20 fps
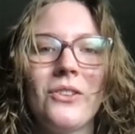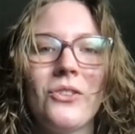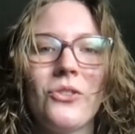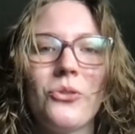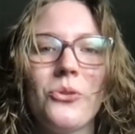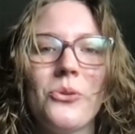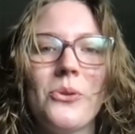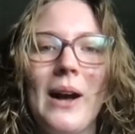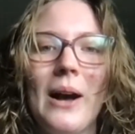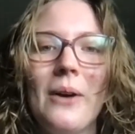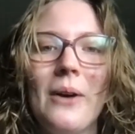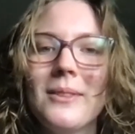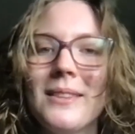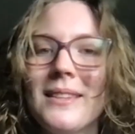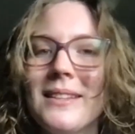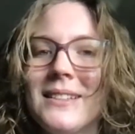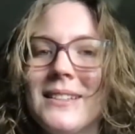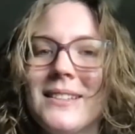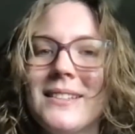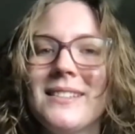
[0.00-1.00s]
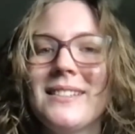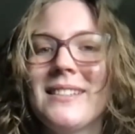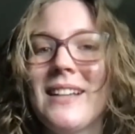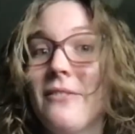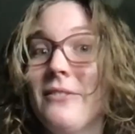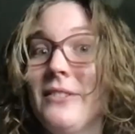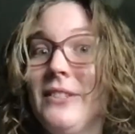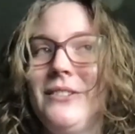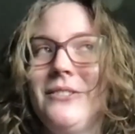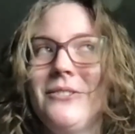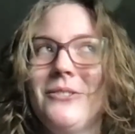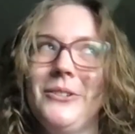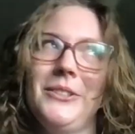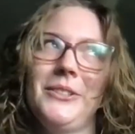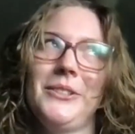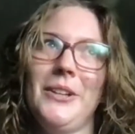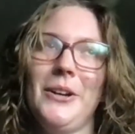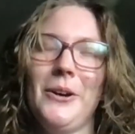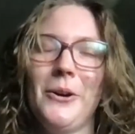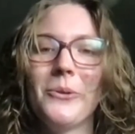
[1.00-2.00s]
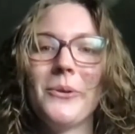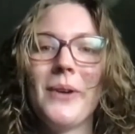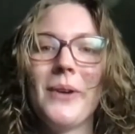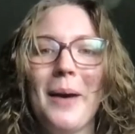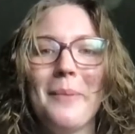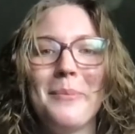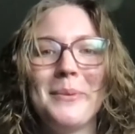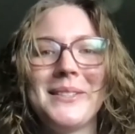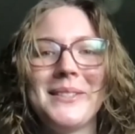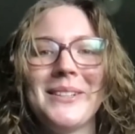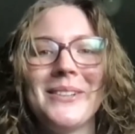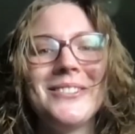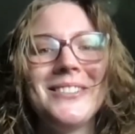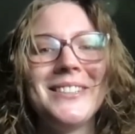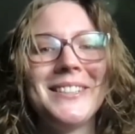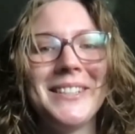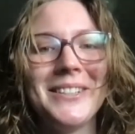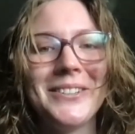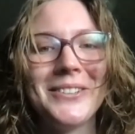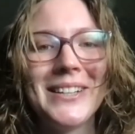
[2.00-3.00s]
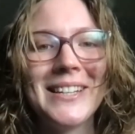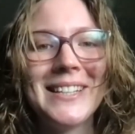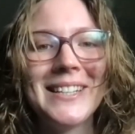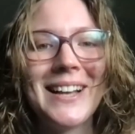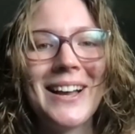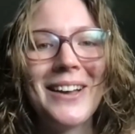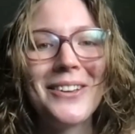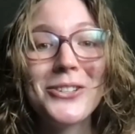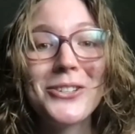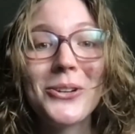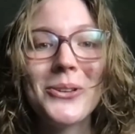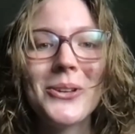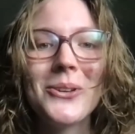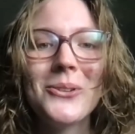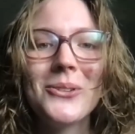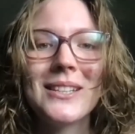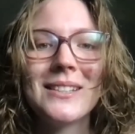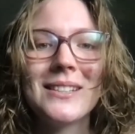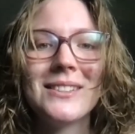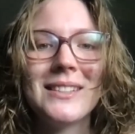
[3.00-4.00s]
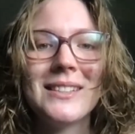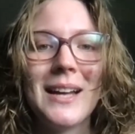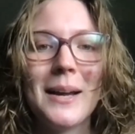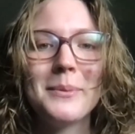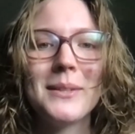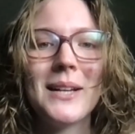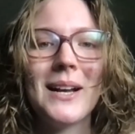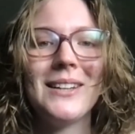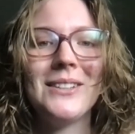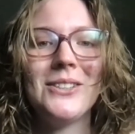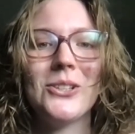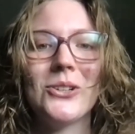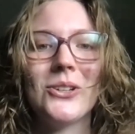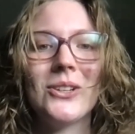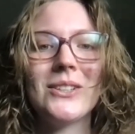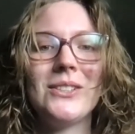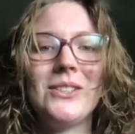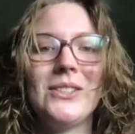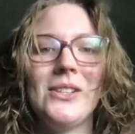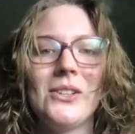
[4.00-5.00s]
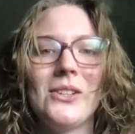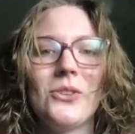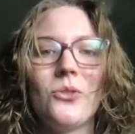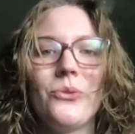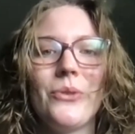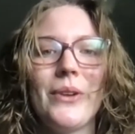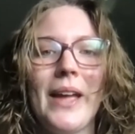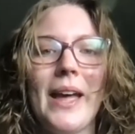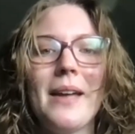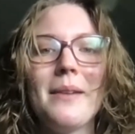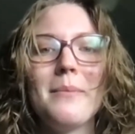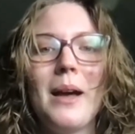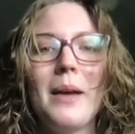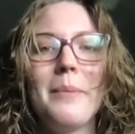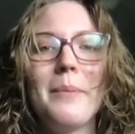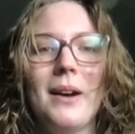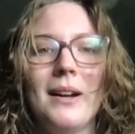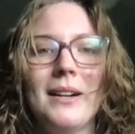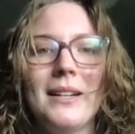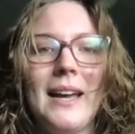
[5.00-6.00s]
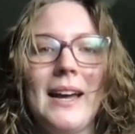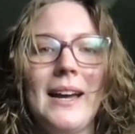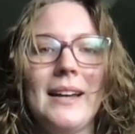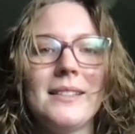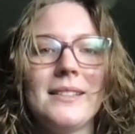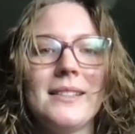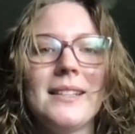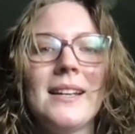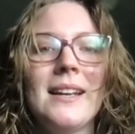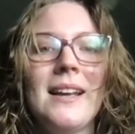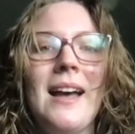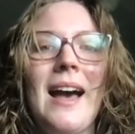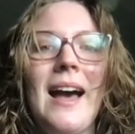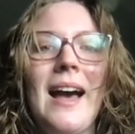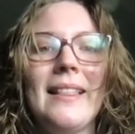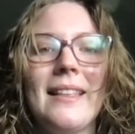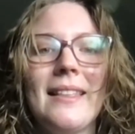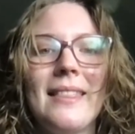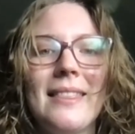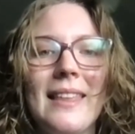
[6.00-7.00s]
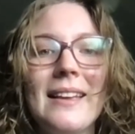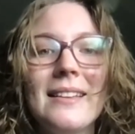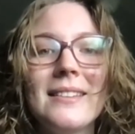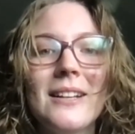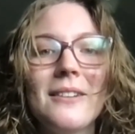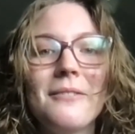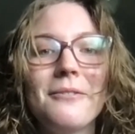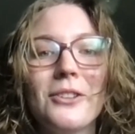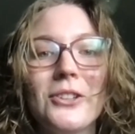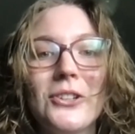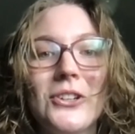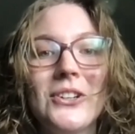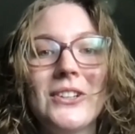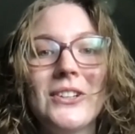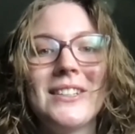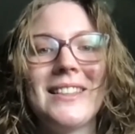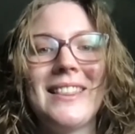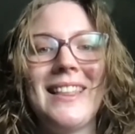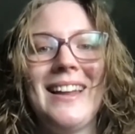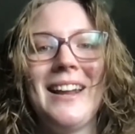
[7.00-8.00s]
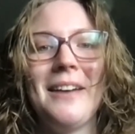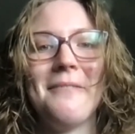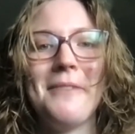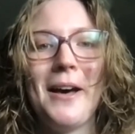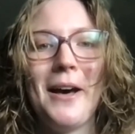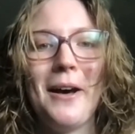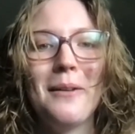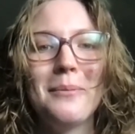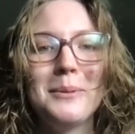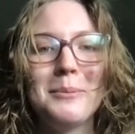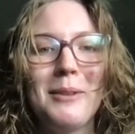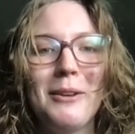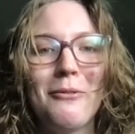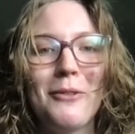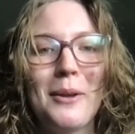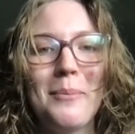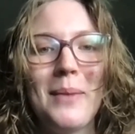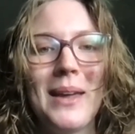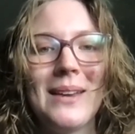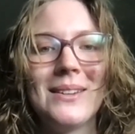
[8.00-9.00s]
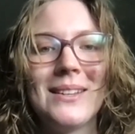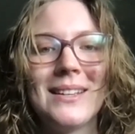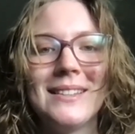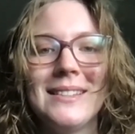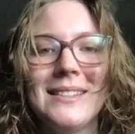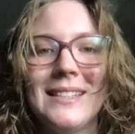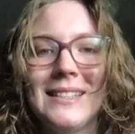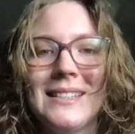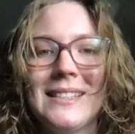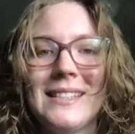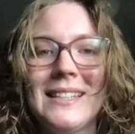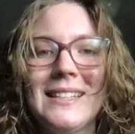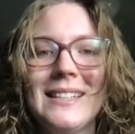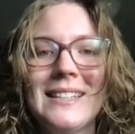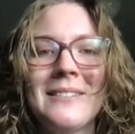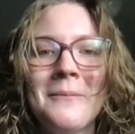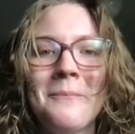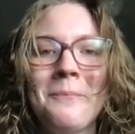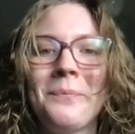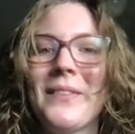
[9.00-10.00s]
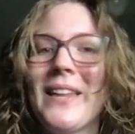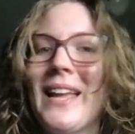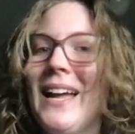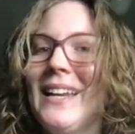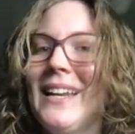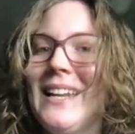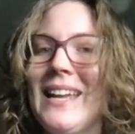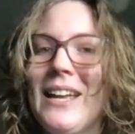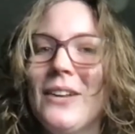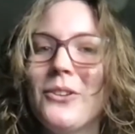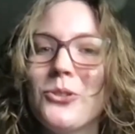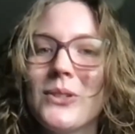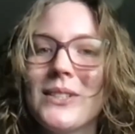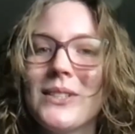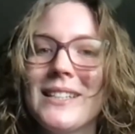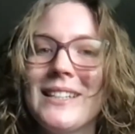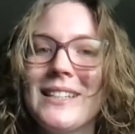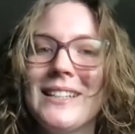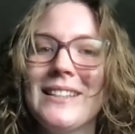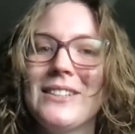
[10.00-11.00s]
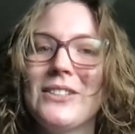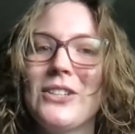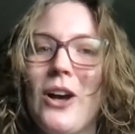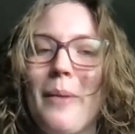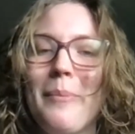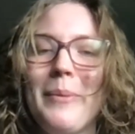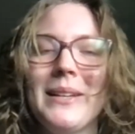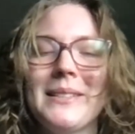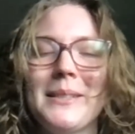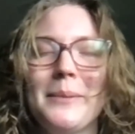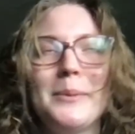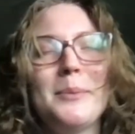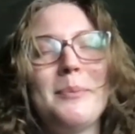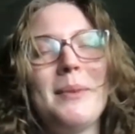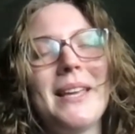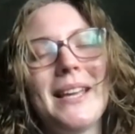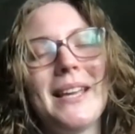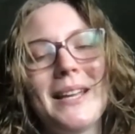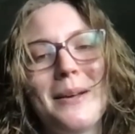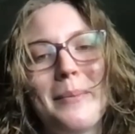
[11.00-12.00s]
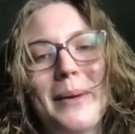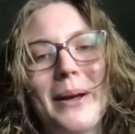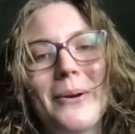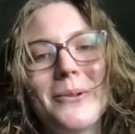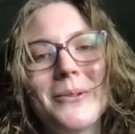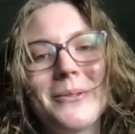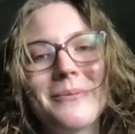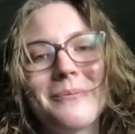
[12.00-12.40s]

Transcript: Throughout this 7 or so episode series, I'll show you the steps I took to create my podcast and the things I've learned that have helped me remain consistent and interested in the topics I'm speaking about.